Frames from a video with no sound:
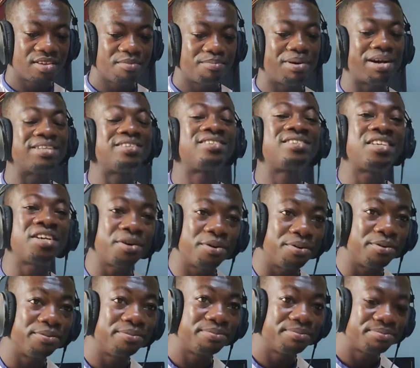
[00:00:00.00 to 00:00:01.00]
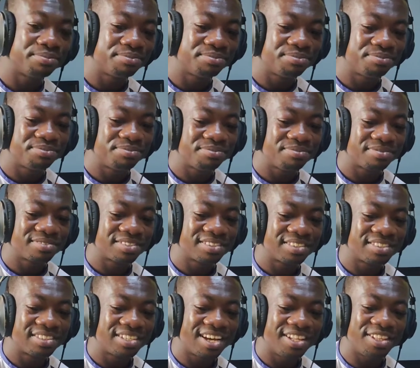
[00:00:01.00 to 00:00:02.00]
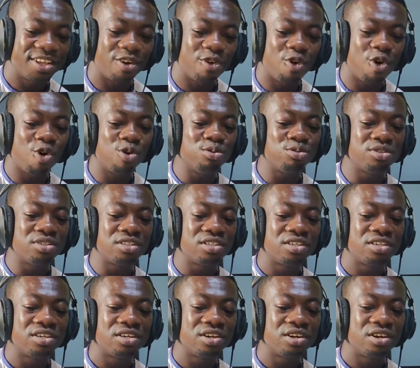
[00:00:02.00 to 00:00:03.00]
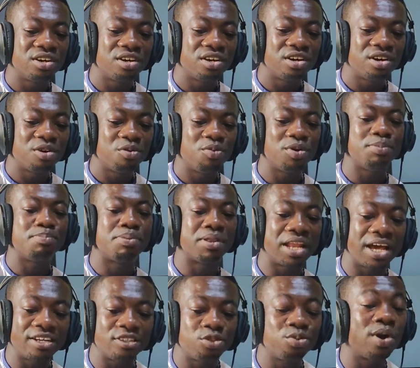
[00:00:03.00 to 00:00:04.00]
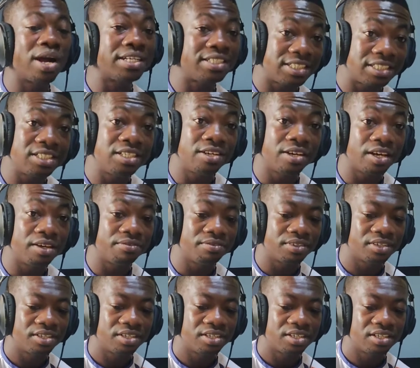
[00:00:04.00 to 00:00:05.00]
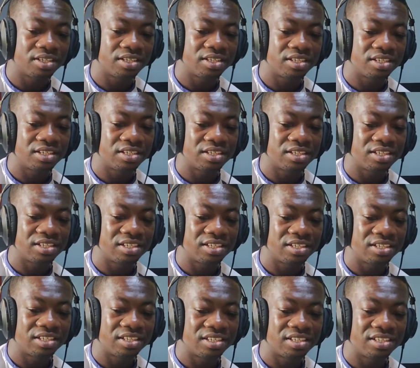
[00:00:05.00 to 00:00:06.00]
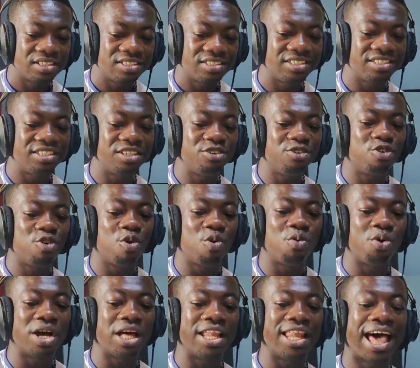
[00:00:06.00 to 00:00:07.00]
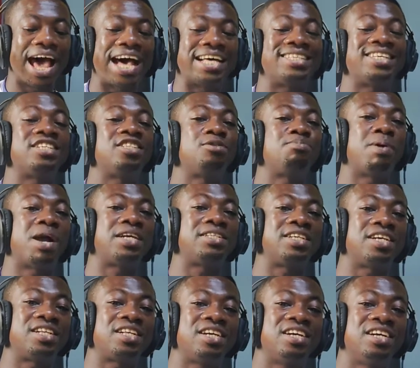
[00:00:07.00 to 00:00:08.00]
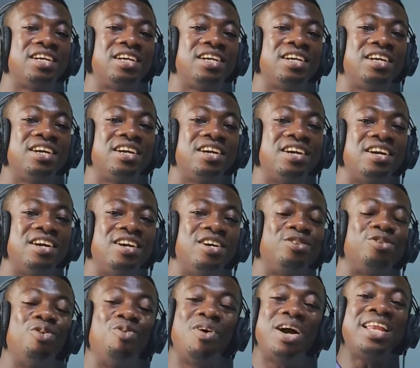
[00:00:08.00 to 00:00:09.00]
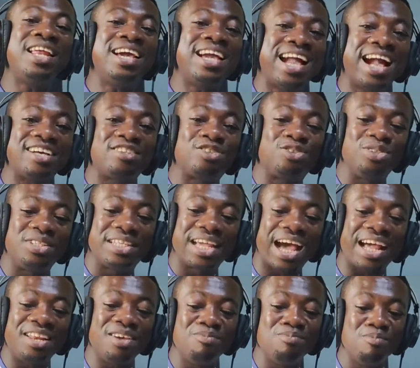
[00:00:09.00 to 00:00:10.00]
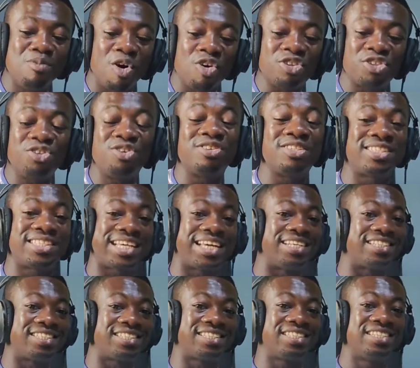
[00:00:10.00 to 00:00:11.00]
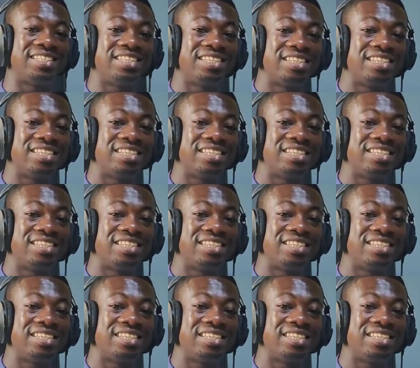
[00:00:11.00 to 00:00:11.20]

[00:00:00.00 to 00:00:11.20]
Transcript: But still, the goals we plan to achieve didn't go well as expected. So when it gets to that emotional state,